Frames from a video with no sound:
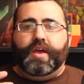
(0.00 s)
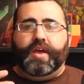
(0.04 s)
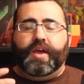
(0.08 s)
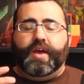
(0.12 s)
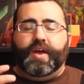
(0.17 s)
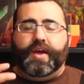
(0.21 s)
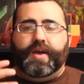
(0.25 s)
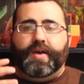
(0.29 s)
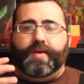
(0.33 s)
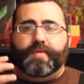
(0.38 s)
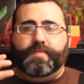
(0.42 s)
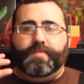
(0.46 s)

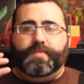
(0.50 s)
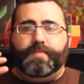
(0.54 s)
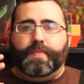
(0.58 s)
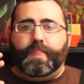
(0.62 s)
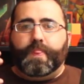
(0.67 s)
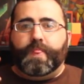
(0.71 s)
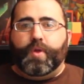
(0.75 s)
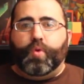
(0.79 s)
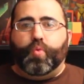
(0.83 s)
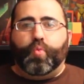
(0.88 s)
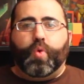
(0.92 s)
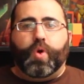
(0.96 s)
uh,
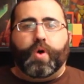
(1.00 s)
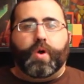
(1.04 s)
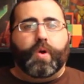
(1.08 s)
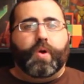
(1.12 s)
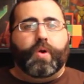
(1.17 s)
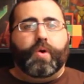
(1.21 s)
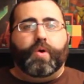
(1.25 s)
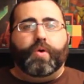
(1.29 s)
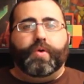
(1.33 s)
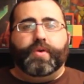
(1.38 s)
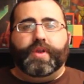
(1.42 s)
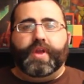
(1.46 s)

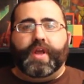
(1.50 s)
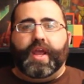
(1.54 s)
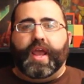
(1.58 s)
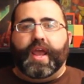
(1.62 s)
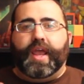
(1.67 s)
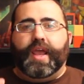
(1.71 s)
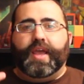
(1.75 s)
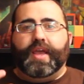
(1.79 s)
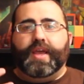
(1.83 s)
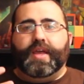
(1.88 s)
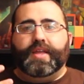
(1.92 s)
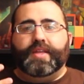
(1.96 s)
world,
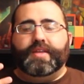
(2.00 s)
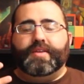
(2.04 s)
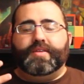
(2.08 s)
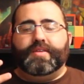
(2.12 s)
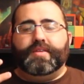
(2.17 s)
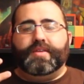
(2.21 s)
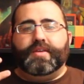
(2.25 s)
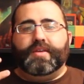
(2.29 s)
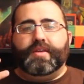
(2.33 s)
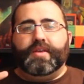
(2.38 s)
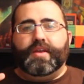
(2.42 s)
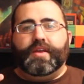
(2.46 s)
and
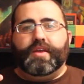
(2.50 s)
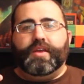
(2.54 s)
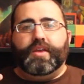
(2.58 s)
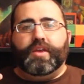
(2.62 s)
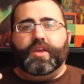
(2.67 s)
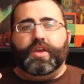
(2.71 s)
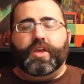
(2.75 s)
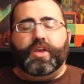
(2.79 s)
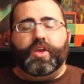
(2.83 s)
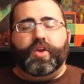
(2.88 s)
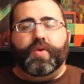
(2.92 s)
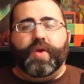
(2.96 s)

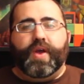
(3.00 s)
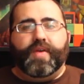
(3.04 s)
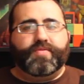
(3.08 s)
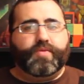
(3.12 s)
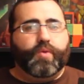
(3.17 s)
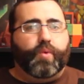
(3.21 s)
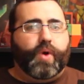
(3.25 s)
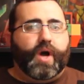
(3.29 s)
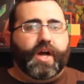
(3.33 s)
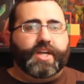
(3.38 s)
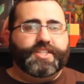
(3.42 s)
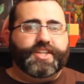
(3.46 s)
you have
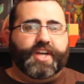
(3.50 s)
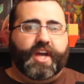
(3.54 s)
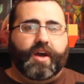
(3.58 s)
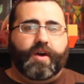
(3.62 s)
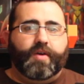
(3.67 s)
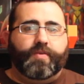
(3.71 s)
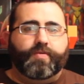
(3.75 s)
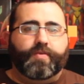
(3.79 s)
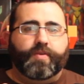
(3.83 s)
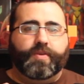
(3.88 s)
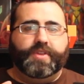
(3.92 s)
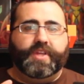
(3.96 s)
to watch
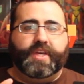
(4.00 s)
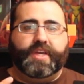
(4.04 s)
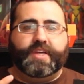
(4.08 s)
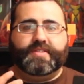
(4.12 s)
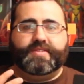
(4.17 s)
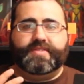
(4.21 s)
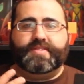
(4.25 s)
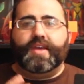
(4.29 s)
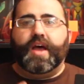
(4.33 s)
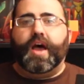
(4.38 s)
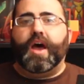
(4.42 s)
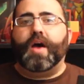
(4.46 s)
out for
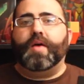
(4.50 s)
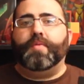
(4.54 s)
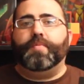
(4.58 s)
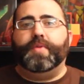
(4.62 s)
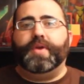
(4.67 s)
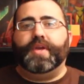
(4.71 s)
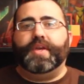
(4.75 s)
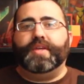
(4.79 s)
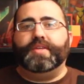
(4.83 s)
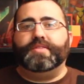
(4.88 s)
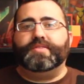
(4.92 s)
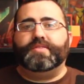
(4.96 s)
these
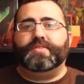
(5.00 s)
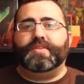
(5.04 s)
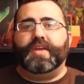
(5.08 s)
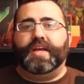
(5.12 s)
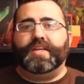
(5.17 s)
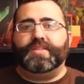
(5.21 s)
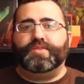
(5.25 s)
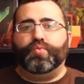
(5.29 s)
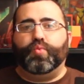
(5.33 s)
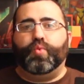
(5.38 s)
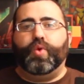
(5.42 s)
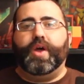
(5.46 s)
zombies
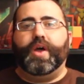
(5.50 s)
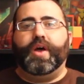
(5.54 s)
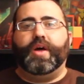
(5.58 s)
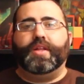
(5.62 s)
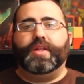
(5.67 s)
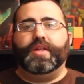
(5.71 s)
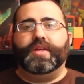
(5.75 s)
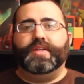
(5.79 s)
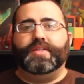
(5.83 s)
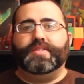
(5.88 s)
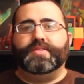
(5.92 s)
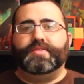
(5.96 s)
as
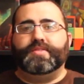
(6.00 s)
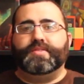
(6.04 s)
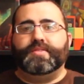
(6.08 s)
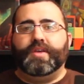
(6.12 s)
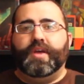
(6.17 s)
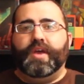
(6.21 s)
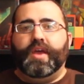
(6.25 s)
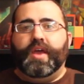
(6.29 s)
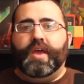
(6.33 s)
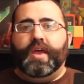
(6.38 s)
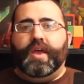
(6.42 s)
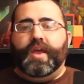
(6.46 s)
well
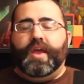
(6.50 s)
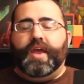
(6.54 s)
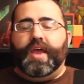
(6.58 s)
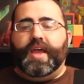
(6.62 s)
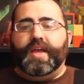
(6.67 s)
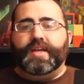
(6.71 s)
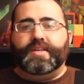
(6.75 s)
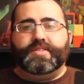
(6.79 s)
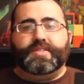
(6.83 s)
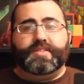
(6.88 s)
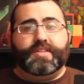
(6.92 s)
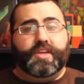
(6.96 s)
as
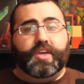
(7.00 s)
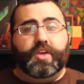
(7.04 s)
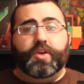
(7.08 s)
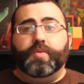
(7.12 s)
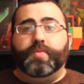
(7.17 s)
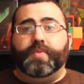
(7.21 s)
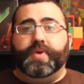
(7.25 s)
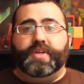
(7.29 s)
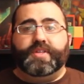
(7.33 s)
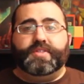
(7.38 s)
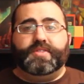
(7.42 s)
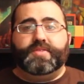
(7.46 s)
as
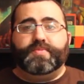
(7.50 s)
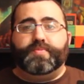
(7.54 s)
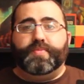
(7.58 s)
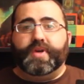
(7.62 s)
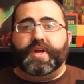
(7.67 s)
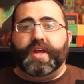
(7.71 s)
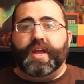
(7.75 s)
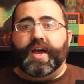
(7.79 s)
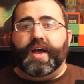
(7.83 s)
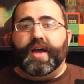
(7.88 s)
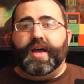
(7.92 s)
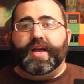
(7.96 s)
humans
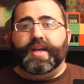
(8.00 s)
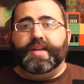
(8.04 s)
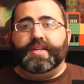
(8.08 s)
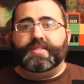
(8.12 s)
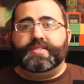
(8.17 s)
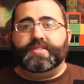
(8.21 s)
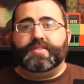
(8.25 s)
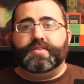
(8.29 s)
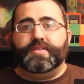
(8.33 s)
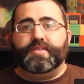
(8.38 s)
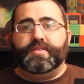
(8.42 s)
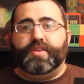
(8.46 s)

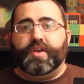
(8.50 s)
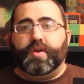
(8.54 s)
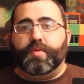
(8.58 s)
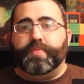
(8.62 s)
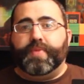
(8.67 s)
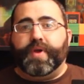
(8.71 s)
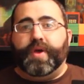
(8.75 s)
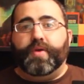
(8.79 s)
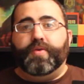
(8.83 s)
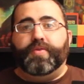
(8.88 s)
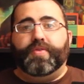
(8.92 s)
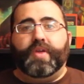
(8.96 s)
because they're
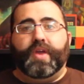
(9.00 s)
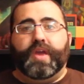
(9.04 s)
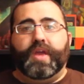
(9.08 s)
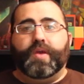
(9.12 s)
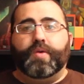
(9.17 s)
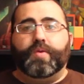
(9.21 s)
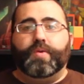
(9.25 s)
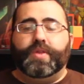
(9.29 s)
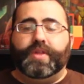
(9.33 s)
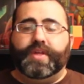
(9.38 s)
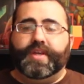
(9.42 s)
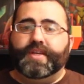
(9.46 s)
both
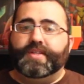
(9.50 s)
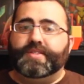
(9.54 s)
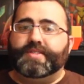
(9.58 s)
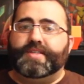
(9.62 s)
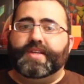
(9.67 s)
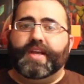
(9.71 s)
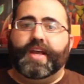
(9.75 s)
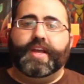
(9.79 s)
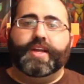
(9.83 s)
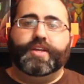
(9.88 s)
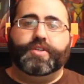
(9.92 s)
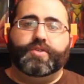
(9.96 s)
equally as
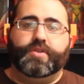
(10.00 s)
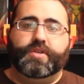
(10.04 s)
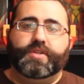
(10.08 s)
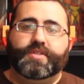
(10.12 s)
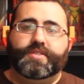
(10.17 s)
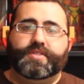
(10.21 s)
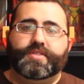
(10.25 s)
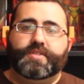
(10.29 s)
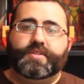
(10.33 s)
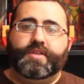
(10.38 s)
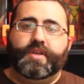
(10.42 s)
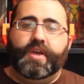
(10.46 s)

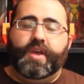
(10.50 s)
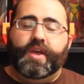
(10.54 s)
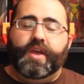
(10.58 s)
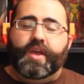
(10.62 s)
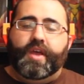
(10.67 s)
dangerous.